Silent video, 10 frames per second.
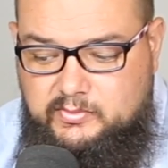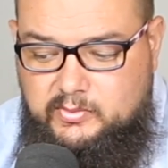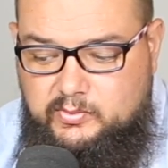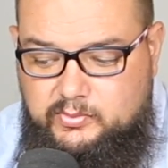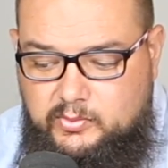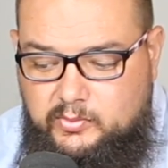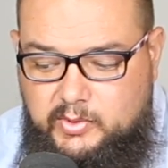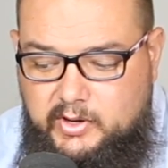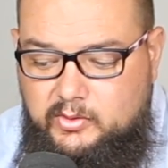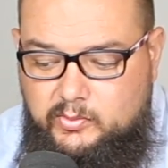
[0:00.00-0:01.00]
to, to
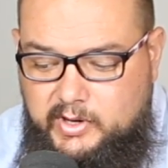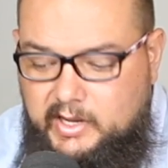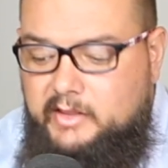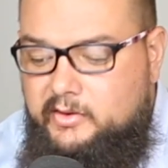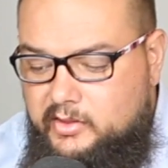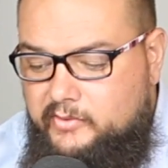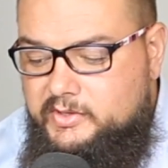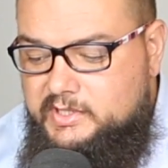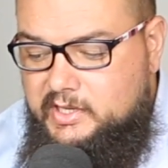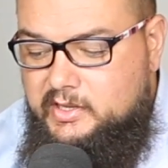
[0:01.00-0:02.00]
one one hundredth of
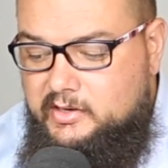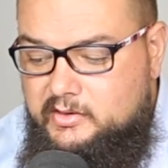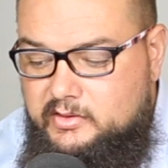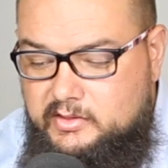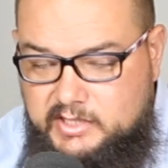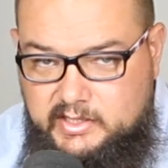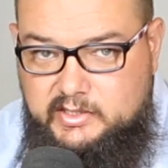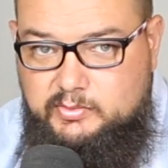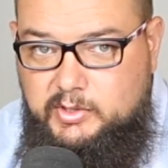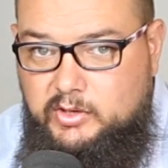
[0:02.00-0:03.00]
a second
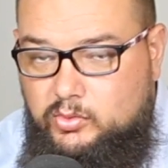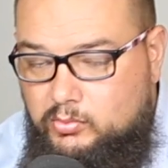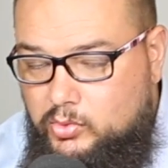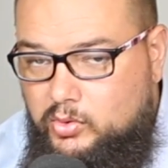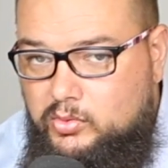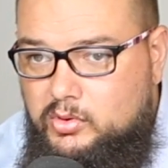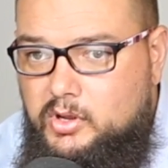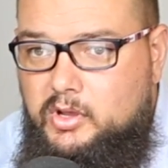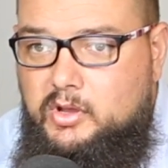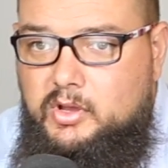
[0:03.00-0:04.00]
shutter speed or more
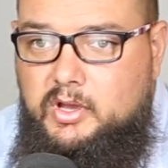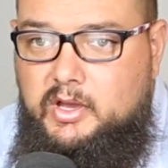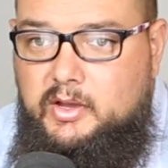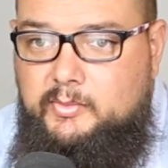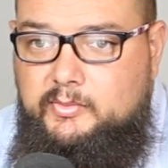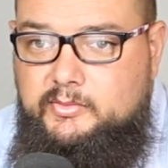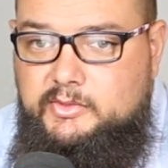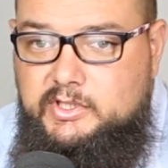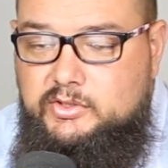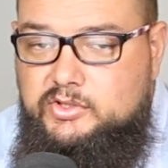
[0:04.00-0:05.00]
um,
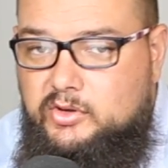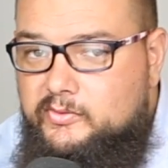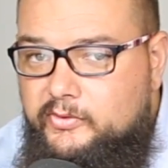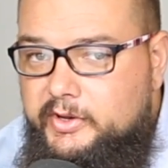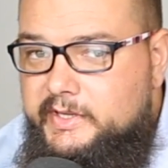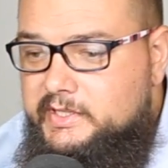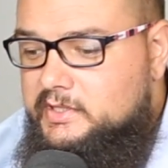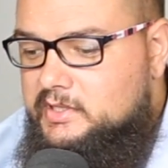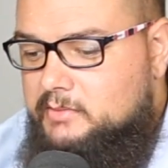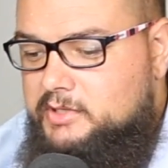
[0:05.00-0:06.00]
just to start
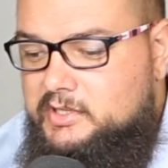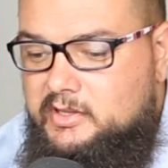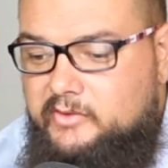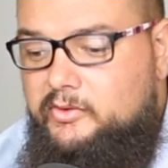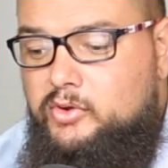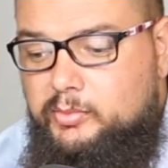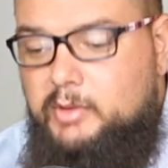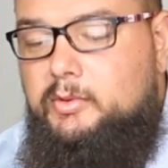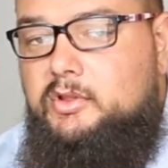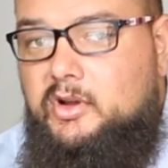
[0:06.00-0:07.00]
freezing subjects. And if you've got
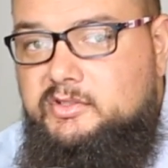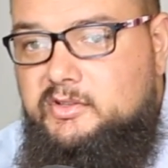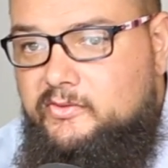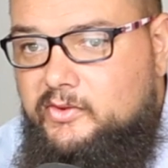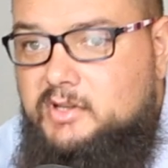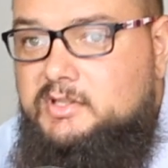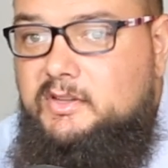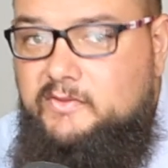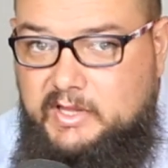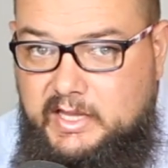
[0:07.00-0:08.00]
people dancing fast,
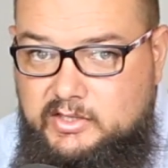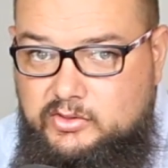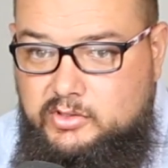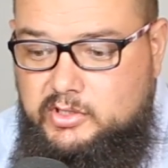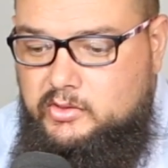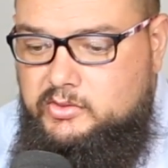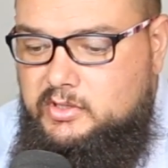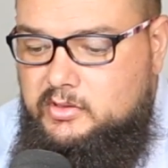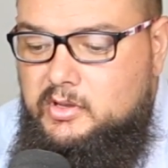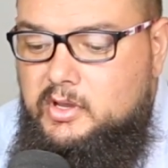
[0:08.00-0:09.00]
even that is too slow
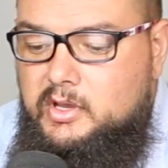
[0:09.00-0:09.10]
still.